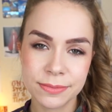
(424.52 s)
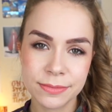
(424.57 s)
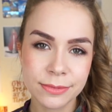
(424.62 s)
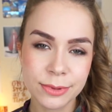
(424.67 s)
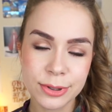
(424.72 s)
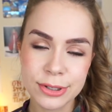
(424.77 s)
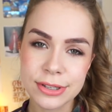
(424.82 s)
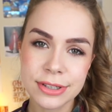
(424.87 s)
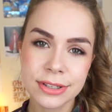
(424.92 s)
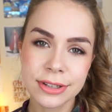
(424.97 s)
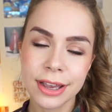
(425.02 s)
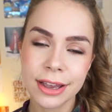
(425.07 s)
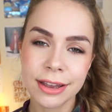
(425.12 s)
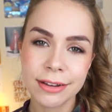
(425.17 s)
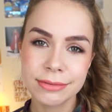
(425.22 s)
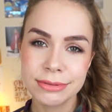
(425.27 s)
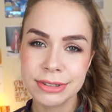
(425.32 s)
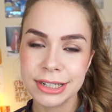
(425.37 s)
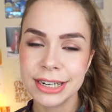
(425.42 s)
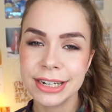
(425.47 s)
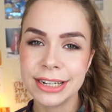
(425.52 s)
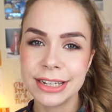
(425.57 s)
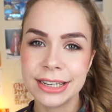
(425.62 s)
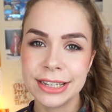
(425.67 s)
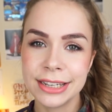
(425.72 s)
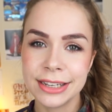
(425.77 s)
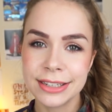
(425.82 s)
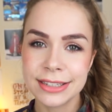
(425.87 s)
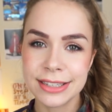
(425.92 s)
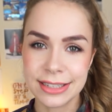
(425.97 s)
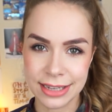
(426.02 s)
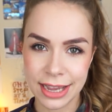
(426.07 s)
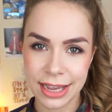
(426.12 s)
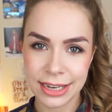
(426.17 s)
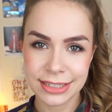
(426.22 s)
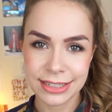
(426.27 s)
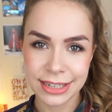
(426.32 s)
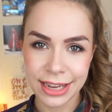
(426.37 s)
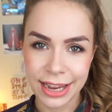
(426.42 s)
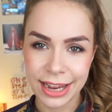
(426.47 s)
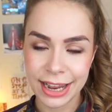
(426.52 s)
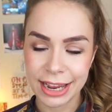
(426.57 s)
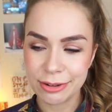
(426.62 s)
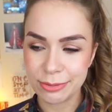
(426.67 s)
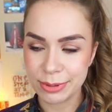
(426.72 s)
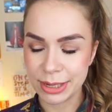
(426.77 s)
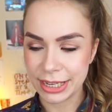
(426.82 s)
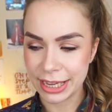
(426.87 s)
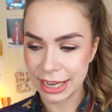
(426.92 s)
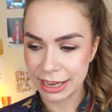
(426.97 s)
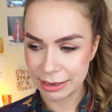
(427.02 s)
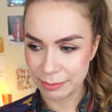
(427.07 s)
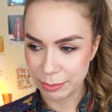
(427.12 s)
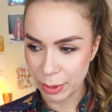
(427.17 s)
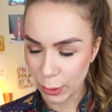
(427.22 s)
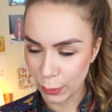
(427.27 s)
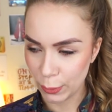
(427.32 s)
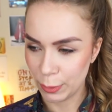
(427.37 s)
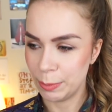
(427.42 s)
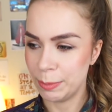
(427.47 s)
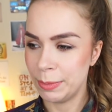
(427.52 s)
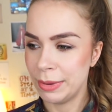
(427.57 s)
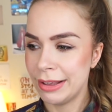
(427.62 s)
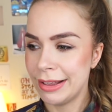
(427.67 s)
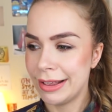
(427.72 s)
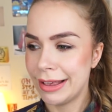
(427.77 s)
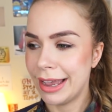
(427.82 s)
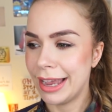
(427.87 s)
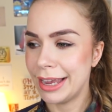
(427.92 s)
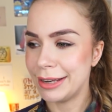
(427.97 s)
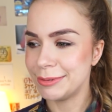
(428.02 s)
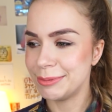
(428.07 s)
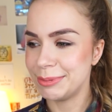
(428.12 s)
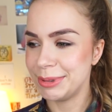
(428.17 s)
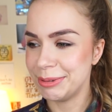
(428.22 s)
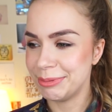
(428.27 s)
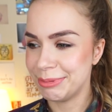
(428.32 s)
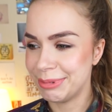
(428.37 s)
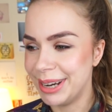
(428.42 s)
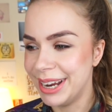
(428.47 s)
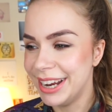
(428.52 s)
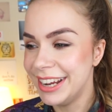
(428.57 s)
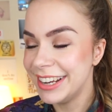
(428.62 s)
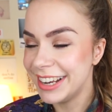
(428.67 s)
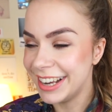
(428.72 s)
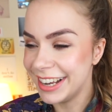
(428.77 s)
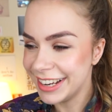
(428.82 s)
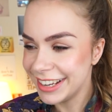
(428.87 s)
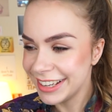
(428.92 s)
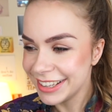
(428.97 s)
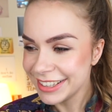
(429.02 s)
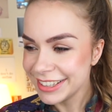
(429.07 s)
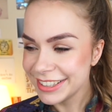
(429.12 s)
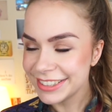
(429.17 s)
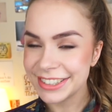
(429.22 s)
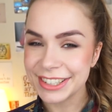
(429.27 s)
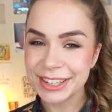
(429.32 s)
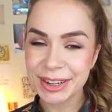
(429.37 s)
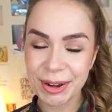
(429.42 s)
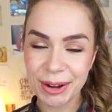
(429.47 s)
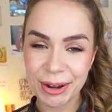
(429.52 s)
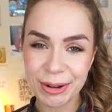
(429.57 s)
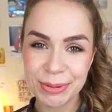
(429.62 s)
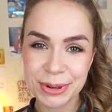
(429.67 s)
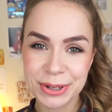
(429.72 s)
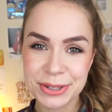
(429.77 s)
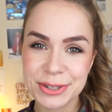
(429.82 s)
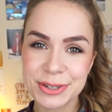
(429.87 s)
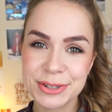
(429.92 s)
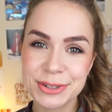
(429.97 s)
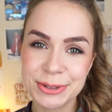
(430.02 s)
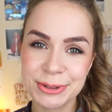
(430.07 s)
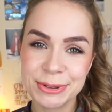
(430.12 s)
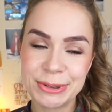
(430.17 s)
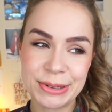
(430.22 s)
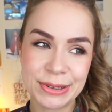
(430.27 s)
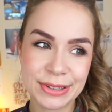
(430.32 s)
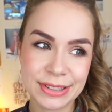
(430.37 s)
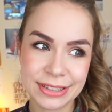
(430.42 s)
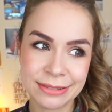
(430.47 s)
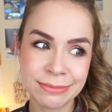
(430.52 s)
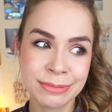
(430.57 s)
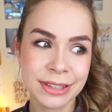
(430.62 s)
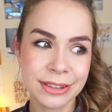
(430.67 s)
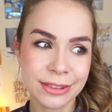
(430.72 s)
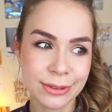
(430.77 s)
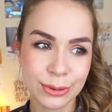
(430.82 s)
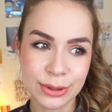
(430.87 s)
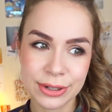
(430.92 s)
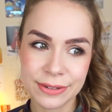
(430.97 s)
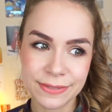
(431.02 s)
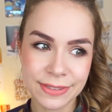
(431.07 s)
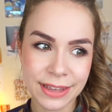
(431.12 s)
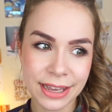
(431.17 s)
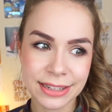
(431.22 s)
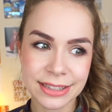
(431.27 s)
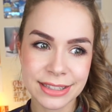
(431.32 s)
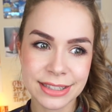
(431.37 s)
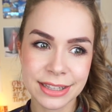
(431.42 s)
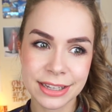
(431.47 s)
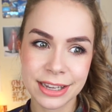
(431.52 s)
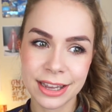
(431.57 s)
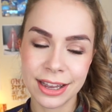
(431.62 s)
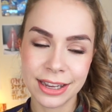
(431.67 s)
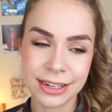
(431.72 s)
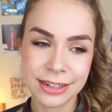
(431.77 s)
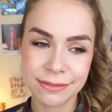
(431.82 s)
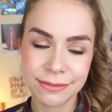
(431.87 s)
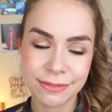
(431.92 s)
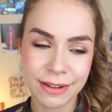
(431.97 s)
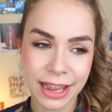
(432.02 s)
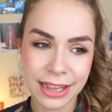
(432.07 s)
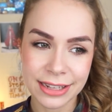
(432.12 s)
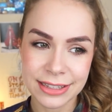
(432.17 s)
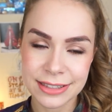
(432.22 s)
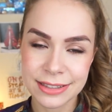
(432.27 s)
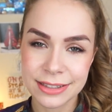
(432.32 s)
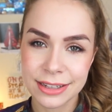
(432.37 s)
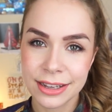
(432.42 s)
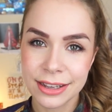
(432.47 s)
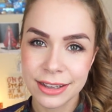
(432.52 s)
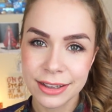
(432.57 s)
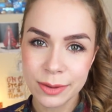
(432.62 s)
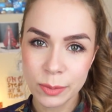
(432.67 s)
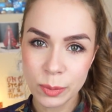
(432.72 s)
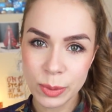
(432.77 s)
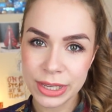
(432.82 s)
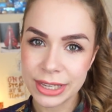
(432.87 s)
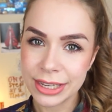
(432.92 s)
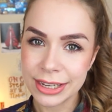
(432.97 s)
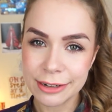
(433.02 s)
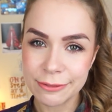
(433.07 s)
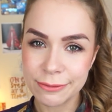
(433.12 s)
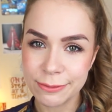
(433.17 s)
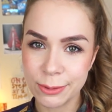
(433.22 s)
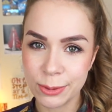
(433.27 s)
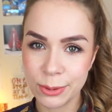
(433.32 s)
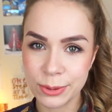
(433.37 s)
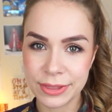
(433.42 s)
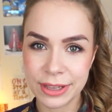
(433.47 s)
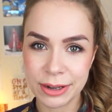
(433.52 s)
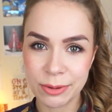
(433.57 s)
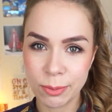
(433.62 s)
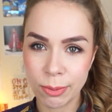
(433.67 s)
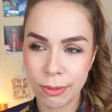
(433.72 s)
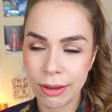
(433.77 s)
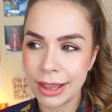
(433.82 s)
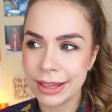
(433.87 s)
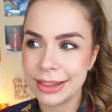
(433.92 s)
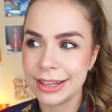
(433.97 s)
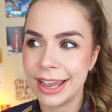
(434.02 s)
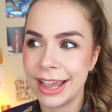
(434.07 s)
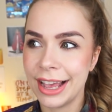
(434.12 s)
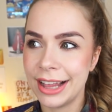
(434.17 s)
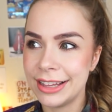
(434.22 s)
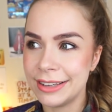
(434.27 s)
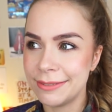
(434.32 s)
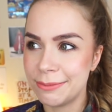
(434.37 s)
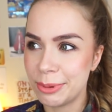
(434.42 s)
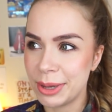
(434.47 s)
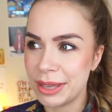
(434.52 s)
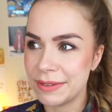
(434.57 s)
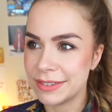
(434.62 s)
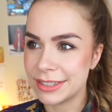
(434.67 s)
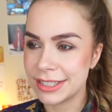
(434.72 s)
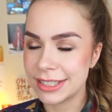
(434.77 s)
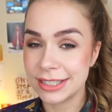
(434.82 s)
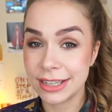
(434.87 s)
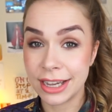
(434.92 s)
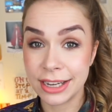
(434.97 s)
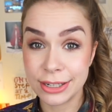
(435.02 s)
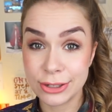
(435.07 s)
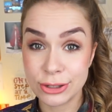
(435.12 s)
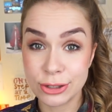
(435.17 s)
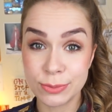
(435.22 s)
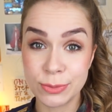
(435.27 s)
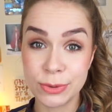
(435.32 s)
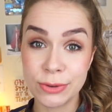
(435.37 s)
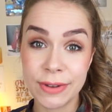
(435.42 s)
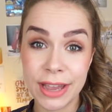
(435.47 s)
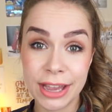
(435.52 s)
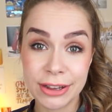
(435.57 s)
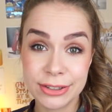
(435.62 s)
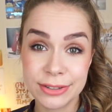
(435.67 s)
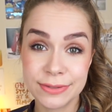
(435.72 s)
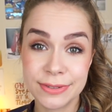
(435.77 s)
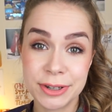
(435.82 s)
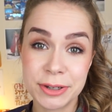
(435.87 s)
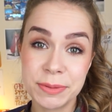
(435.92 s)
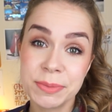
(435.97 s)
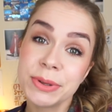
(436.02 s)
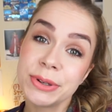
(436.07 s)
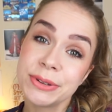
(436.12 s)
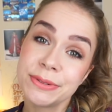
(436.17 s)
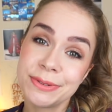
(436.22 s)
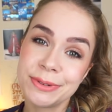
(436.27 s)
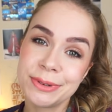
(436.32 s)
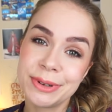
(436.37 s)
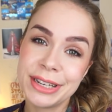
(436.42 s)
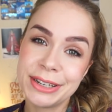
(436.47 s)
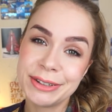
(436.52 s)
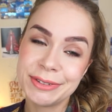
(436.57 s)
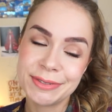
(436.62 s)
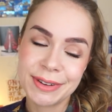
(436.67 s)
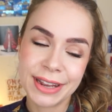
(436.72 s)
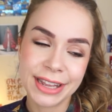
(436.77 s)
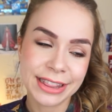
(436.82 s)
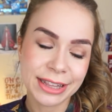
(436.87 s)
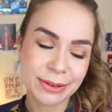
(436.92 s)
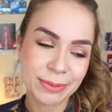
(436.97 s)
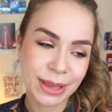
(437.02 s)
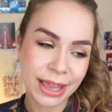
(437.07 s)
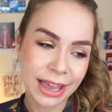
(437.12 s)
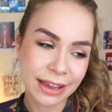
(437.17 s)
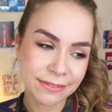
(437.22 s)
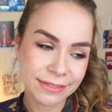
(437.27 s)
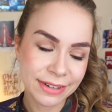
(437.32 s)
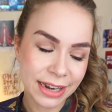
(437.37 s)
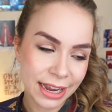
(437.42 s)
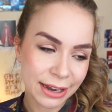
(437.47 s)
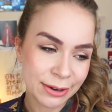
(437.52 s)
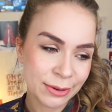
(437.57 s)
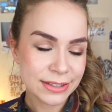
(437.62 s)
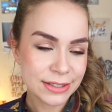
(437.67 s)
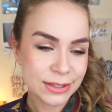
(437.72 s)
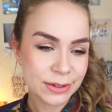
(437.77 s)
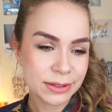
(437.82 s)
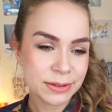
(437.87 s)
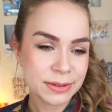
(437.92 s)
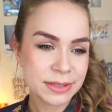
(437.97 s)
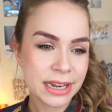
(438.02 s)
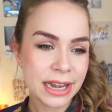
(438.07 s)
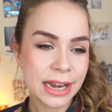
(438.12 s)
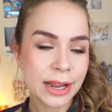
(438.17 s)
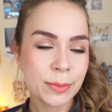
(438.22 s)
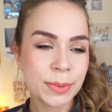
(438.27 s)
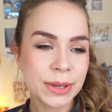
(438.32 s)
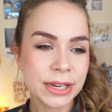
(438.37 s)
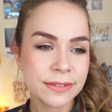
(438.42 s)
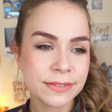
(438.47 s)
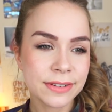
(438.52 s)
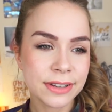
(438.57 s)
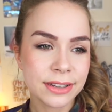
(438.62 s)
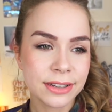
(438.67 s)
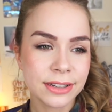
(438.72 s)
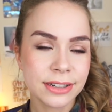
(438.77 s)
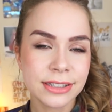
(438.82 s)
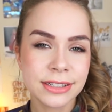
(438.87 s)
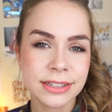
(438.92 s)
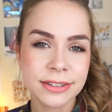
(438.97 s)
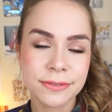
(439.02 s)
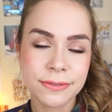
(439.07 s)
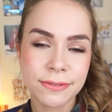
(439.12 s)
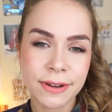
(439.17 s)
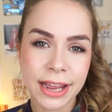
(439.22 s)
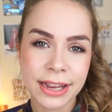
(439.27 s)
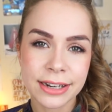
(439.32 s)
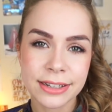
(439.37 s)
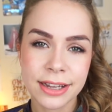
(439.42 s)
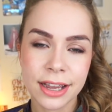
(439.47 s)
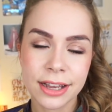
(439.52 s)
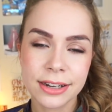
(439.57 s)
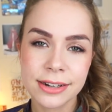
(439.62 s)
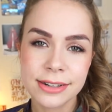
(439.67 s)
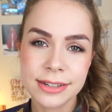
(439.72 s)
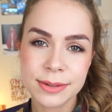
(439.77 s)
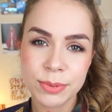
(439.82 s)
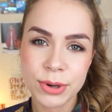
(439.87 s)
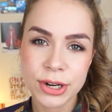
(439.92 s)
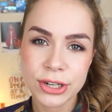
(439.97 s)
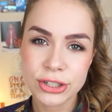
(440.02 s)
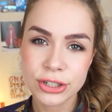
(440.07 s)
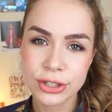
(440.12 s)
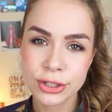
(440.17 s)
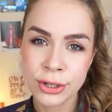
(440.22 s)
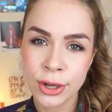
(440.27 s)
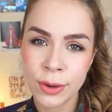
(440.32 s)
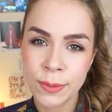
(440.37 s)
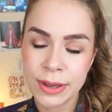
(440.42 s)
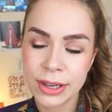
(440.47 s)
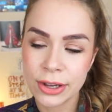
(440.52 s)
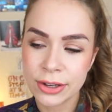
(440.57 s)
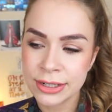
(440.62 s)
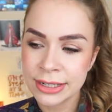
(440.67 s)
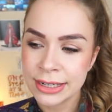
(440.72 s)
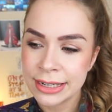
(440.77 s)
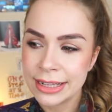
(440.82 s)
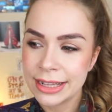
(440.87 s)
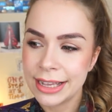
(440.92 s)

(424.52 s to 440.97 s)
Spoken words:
was a really sad day, and we came home and we really didn't know what to do, because we thought if that's the kind of flats we can afford, then why the hell have we ever decided to move out of our beautiful little flat that we have now? So there's a little bit of a flat hunt depression going on.